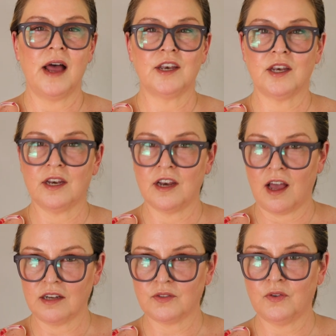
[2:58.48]

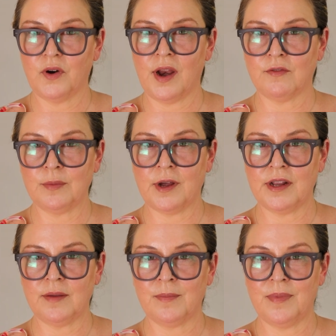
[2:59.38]
Not for
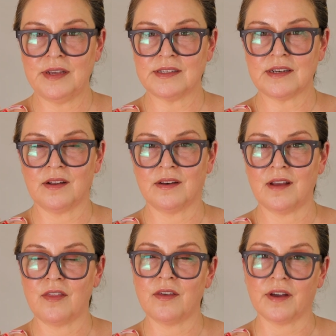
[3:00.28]
everybody based
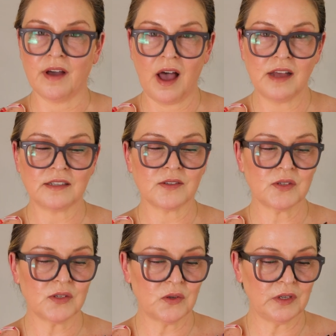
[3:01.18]
on the cut.
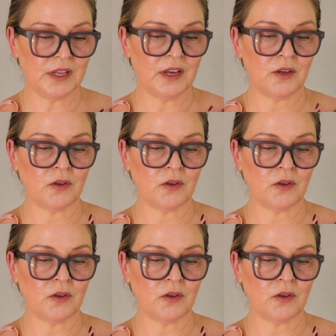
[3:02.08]
Certainly